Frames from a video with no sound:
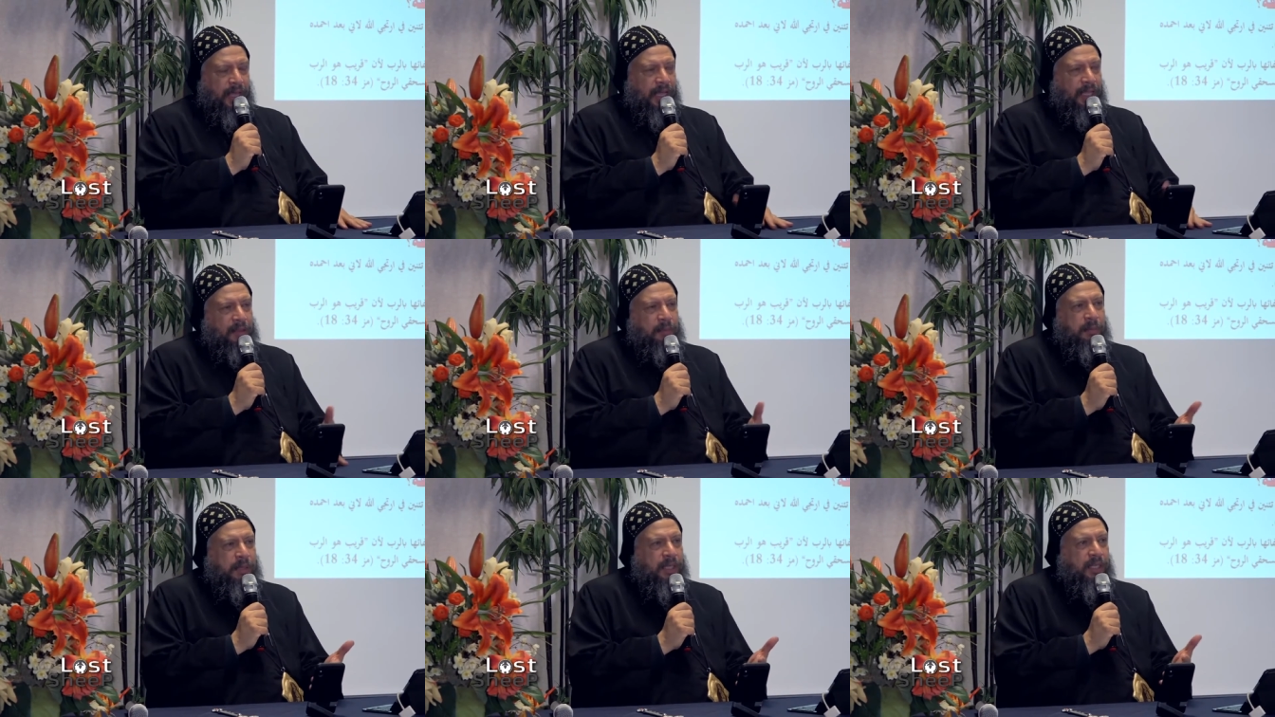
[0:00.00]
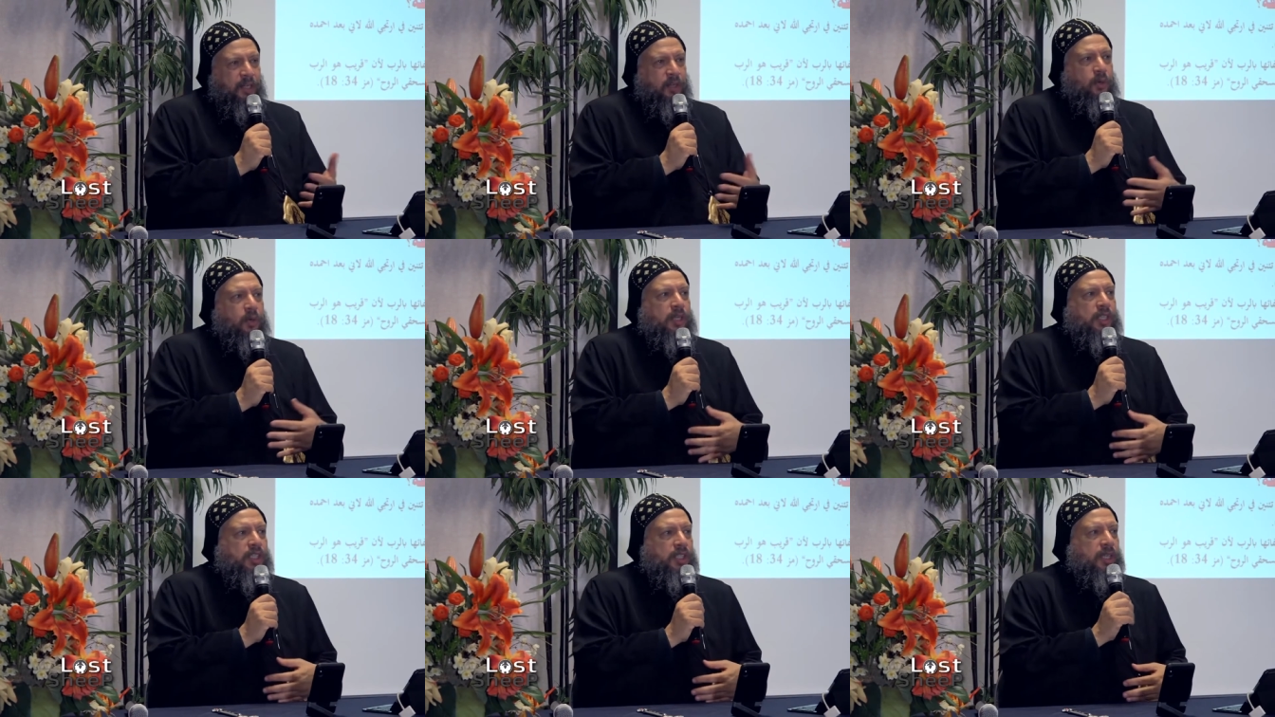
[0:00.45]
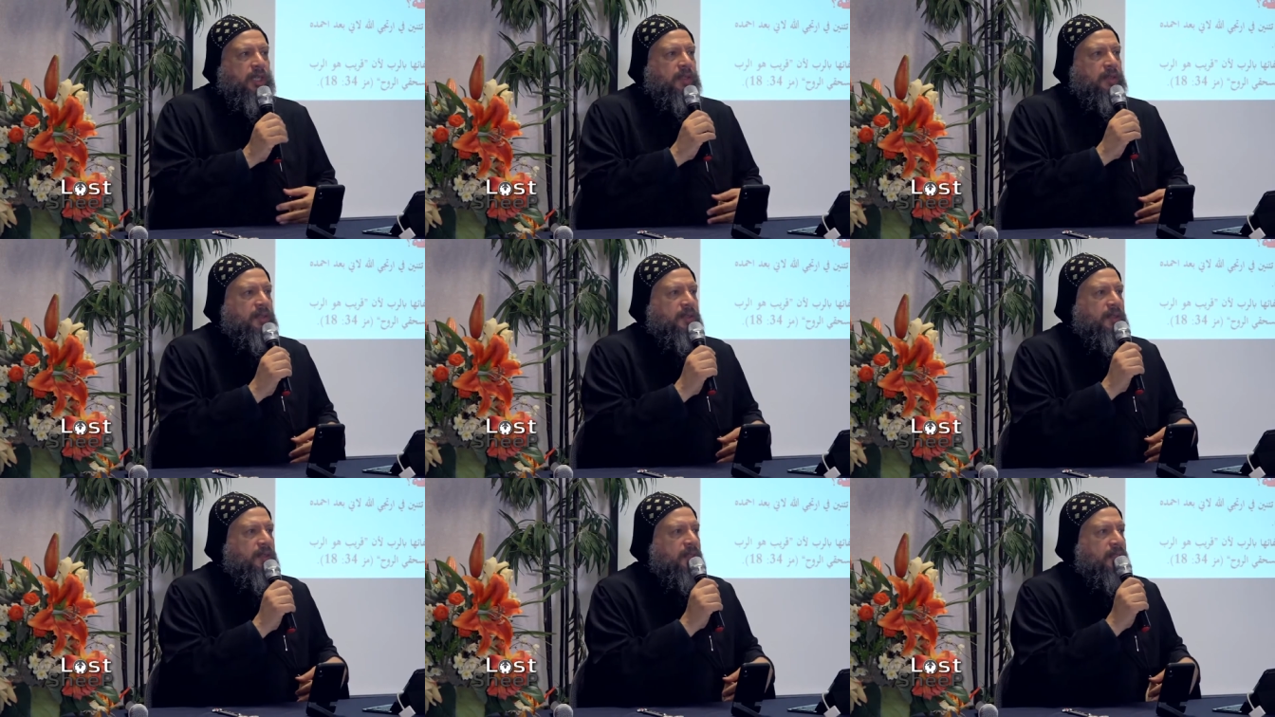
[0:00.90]
And many
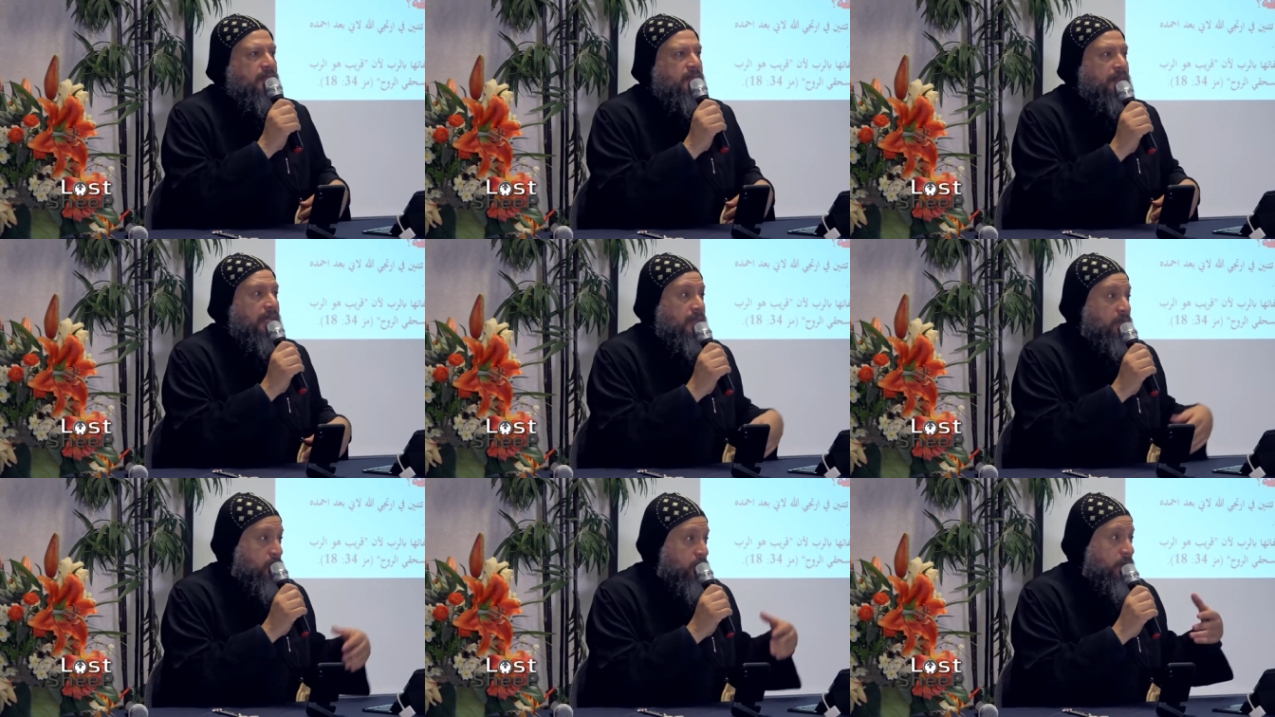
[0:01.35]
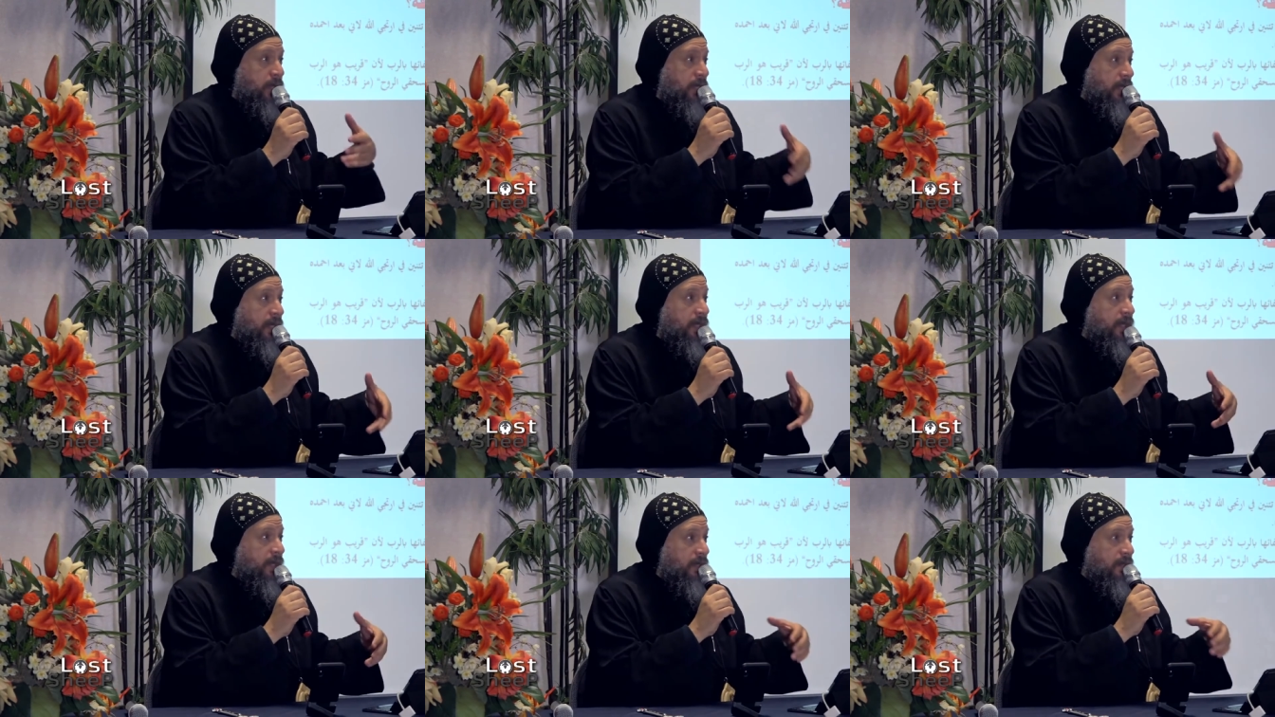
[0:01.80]
questions that we hear